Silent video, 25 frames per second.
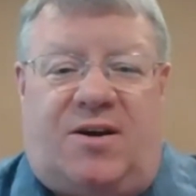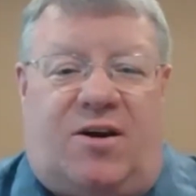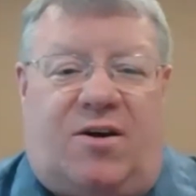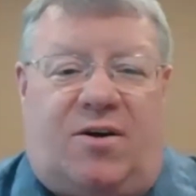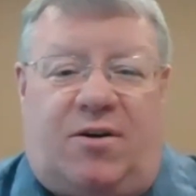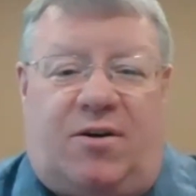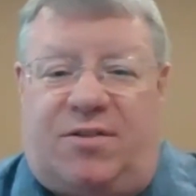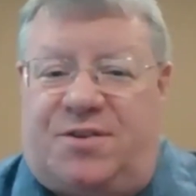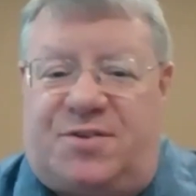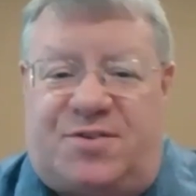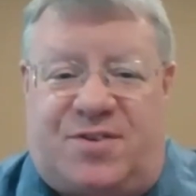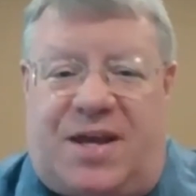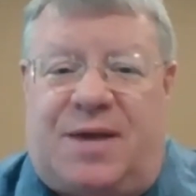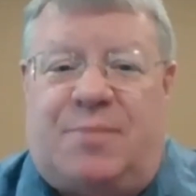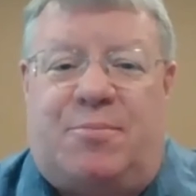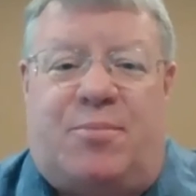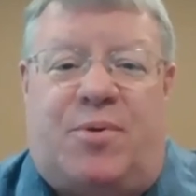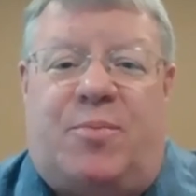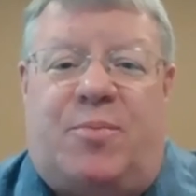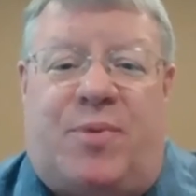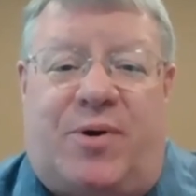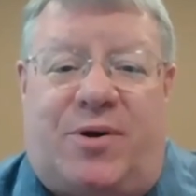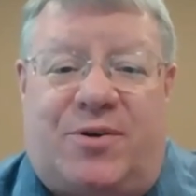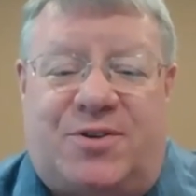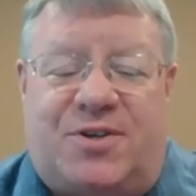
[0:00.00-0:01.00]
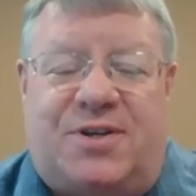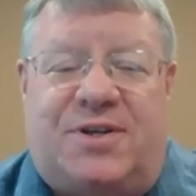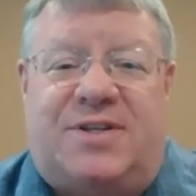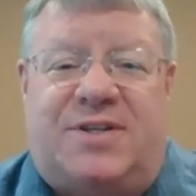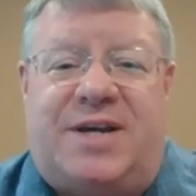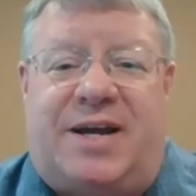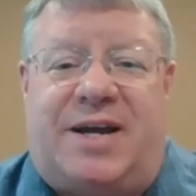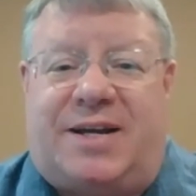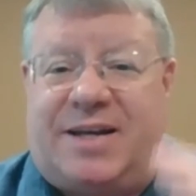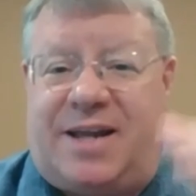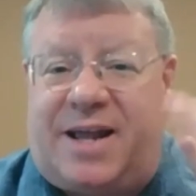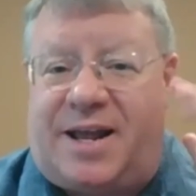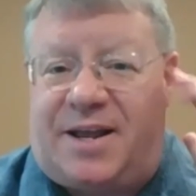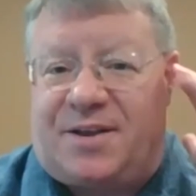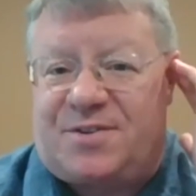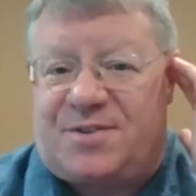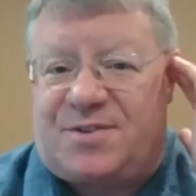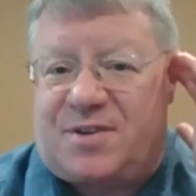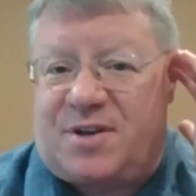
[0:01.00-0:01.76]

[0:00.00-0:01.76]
all the same propulsion techniques.